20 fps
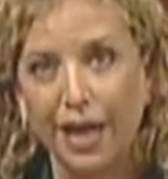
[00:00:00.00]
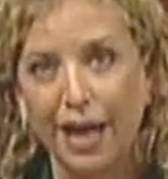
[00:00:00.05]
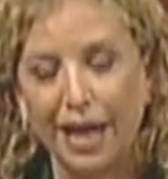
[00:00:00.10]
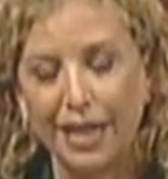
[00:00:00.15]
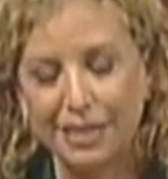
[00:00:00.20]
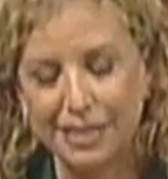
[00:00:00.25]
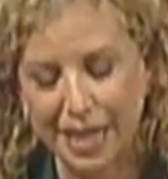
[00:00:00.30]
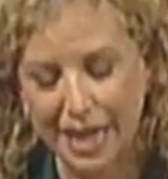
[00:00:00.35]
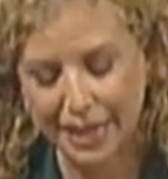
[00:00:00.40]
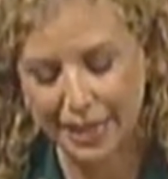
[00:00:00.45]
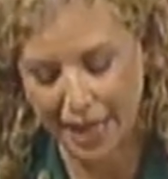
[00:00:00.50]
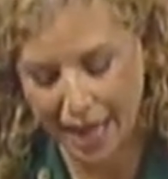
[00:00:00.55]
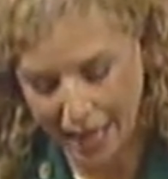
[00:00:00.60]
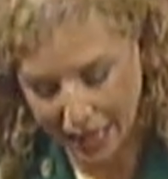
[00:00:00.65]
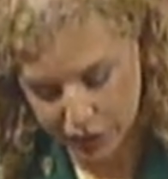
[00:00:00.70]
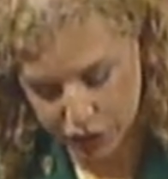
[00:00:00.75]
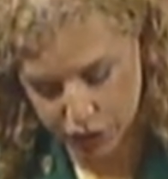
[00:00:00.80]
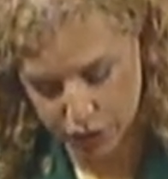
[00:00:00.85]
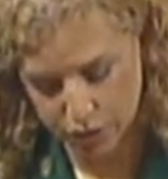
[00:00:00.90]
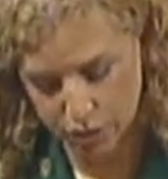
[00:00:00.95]
and take
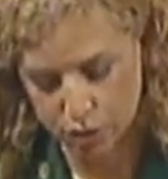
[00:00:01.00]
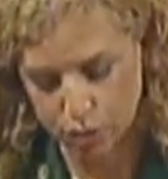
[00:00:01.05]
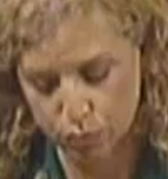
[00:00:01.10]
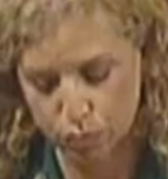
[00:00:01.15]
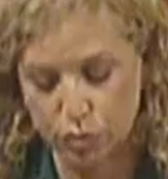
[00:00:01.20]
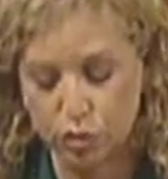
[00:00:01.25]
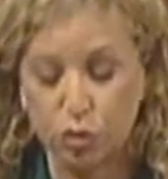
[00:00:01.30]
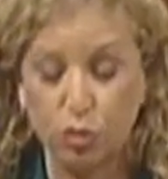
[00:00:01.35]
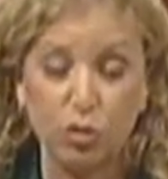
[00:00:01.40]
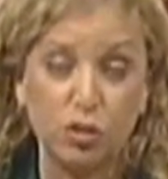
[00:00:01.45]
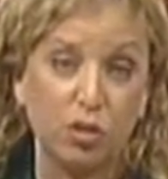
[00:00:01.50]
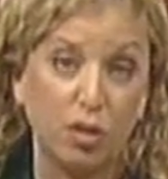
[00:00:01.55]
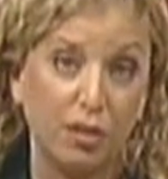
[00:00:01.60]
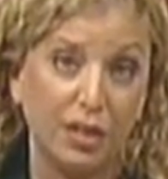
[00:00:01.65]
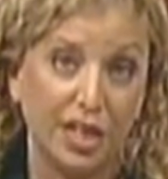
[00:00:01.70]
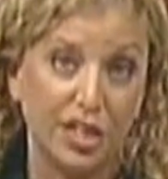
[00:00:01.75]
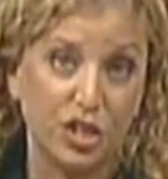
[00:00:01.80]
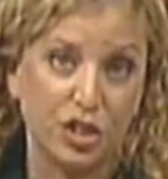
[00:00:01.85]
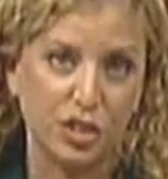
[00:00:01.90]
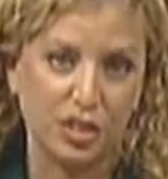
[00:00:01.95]
action to reduce our
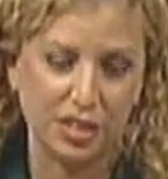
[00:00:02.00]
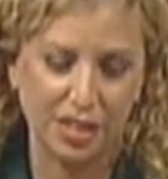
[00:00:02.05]
nation's